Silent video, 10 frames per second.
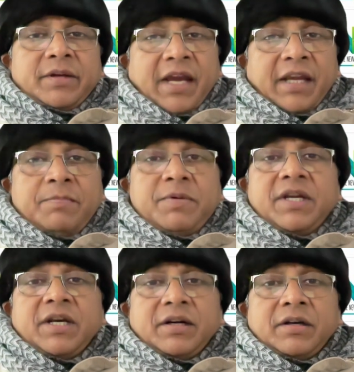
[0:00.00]

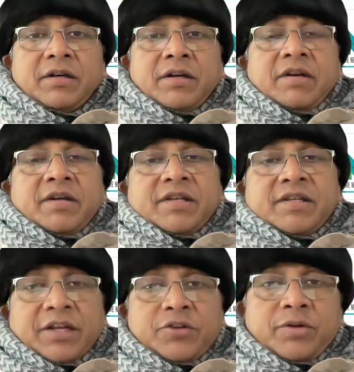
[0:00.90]
Tachypnea,
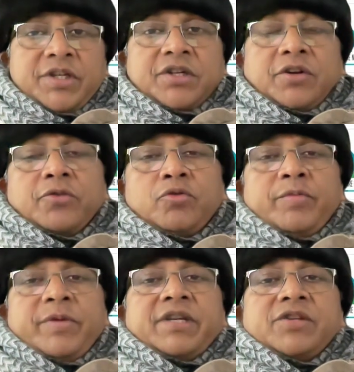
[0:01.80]
saturation on
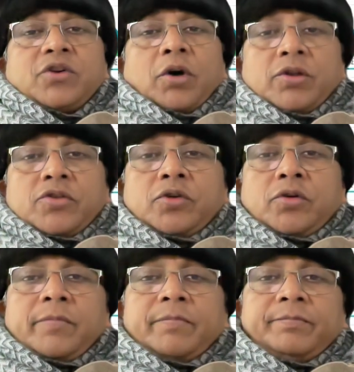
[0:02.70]
room air is
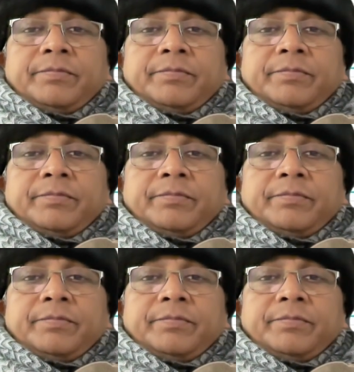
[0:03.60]
also